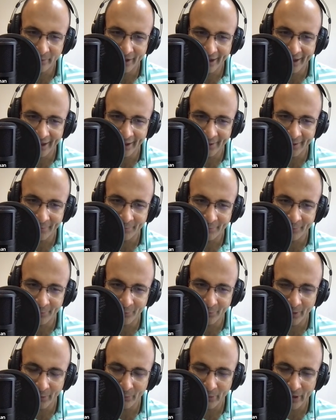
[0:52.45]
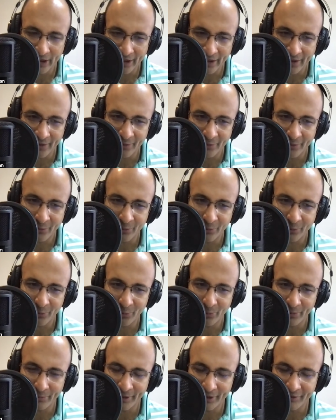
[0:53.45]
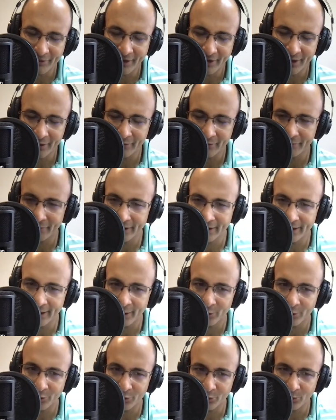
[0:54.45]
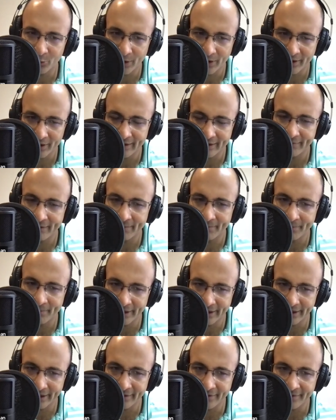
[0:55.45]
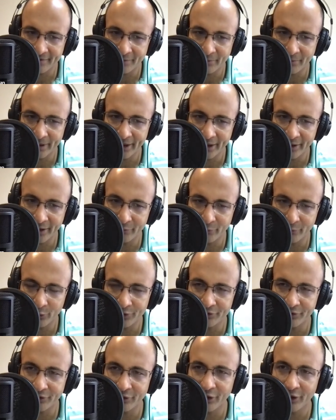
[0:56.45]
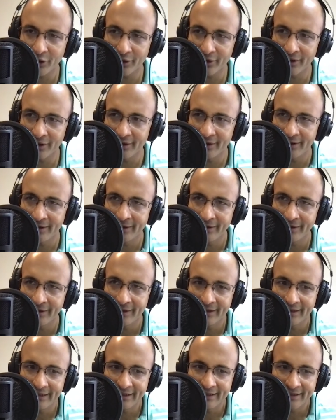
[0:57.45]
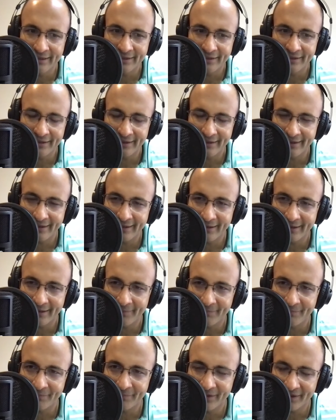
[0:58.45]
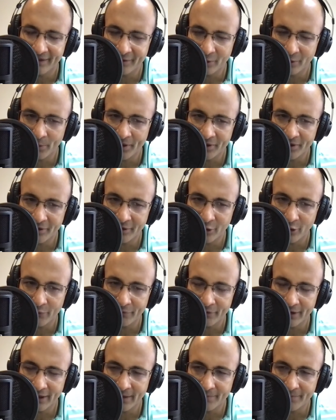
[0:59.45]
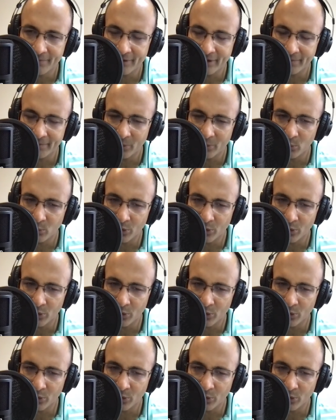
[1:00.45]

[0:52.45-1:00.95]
When we're trying to figure out what are the development areas that we need to focus on, that's a question that often comes up.